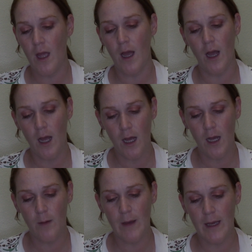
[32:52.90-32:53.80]

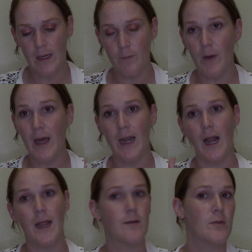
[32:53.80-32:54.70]
But
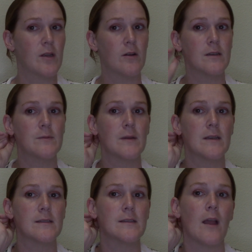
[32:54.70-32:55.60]
I am curious
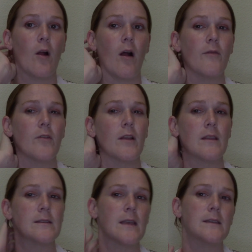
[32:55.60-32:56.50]
because they are offering
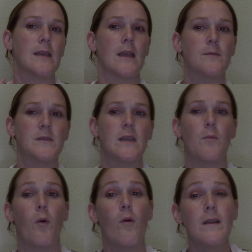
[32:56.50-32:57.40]
this as a Ipsy
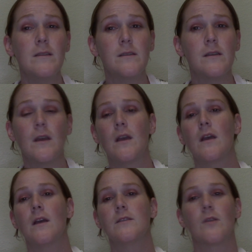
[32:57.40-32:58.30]
point.
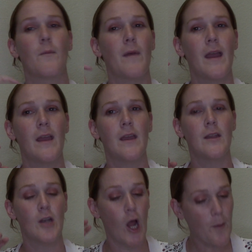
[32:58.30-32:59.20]
So I may
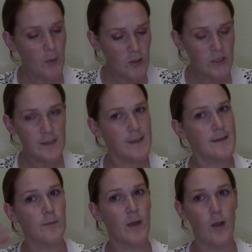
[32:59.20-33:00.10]
not purchase this.
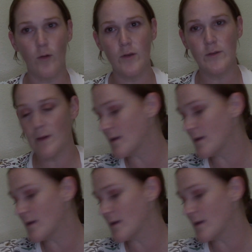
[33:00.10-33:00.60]
I may go use my